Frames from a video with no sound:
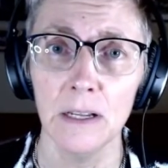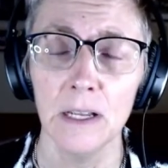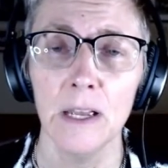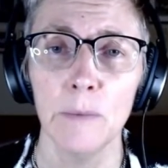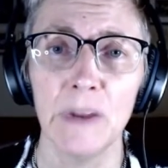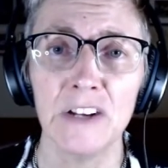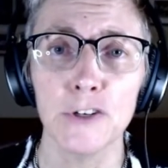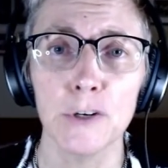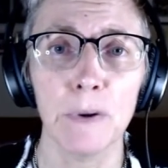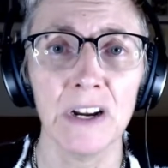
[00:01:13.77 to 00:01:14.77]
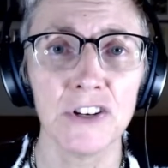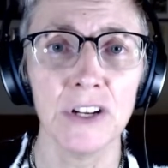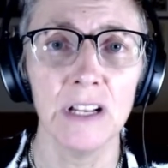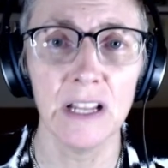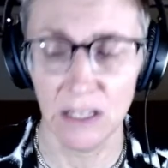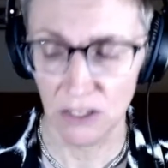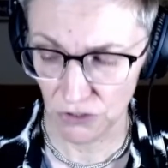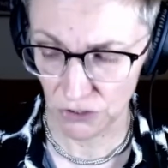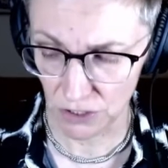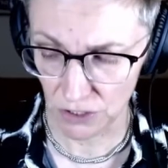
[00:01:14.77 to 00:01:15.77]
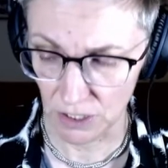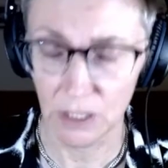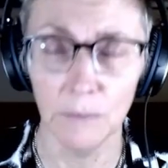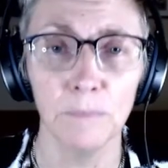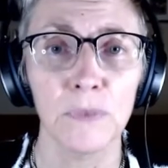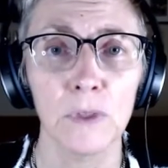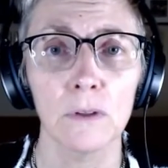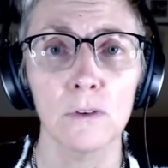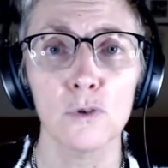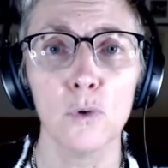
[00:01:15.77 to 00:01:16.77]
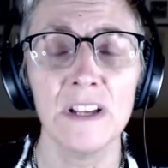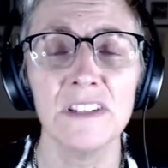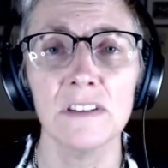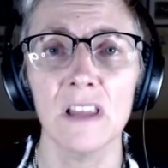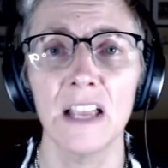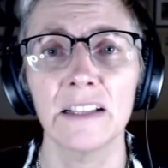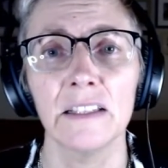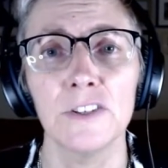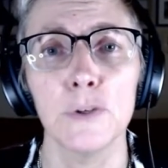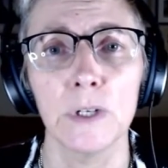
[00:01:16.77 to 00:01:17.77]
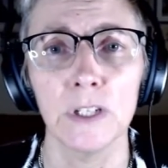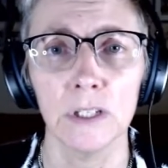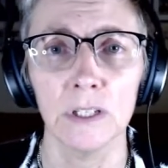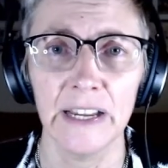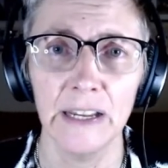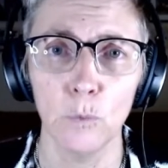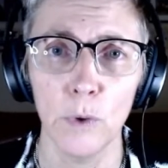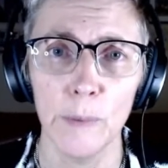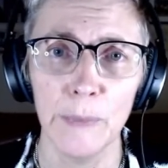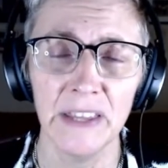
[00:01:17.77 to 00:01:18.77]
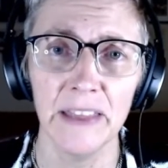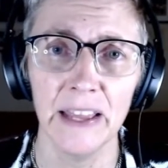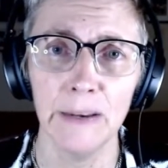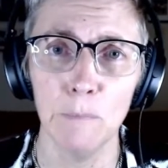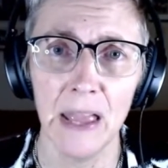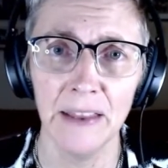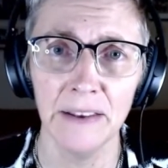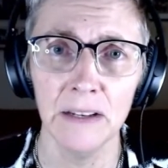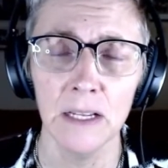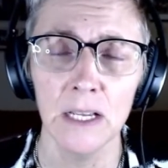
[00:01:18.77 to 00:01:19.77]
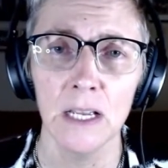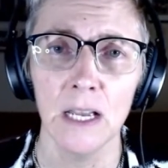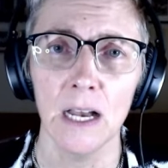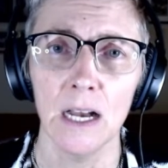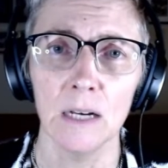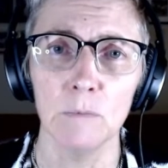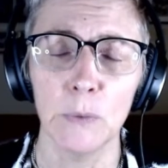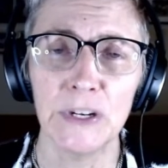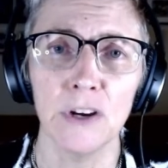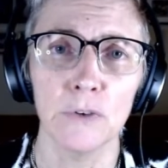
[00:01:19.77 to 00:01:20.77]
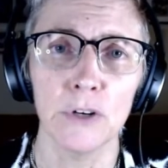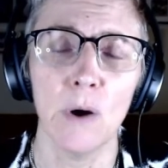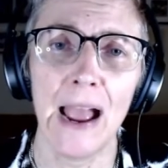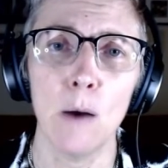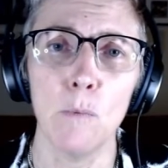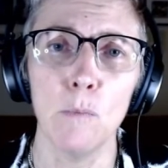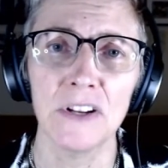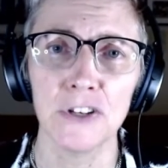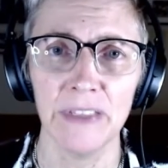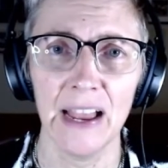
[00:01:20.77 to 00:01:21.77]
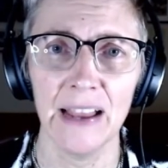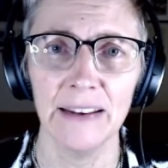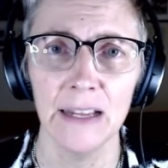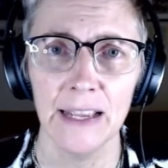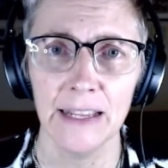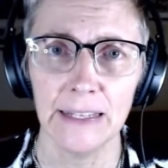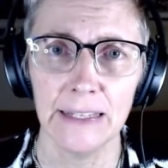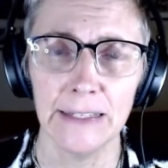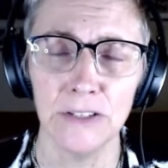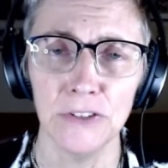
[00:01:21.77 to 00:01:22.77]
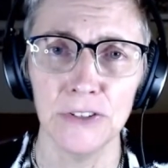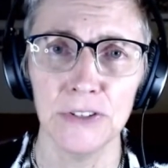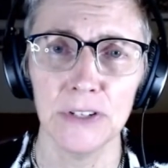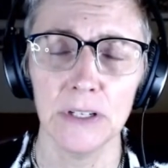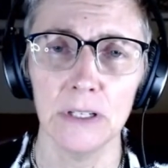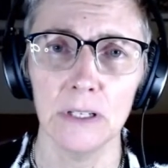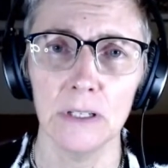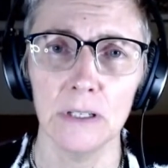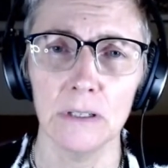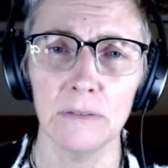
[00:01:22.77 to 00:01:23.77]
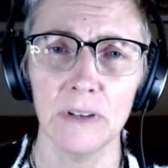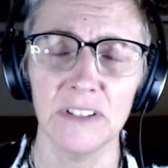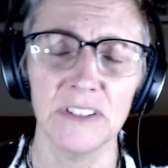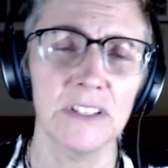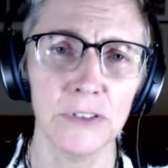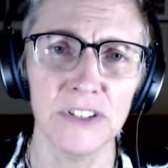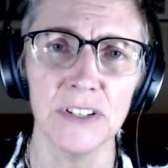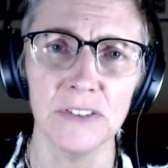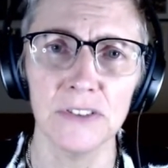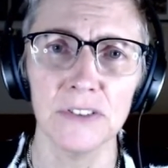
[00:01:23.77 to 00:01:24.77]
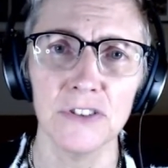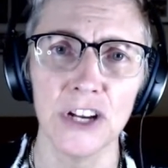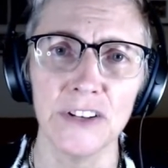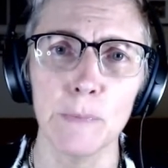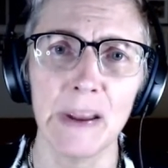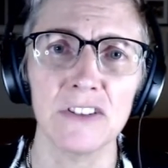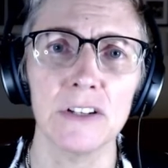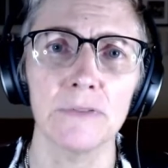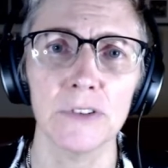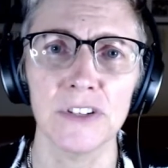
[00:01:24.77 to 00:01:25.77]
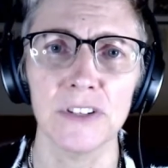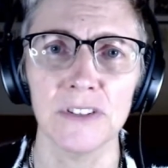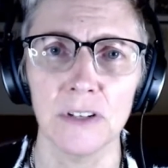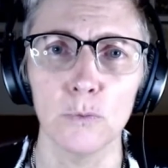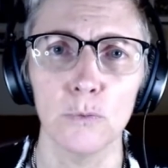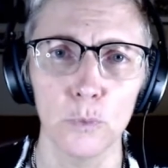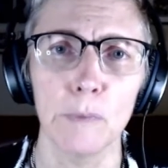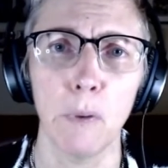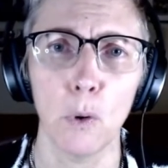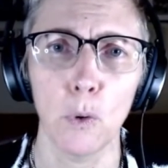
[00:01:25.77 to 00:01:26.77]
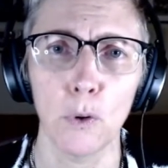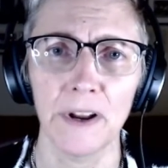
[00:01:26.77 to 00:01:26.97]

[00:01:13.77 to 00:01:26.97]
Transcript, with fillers: Major depression is um, twice as likely to occur in women than in men, uh, but we don't know how much of that is uh, differences, gender based differences in reporting.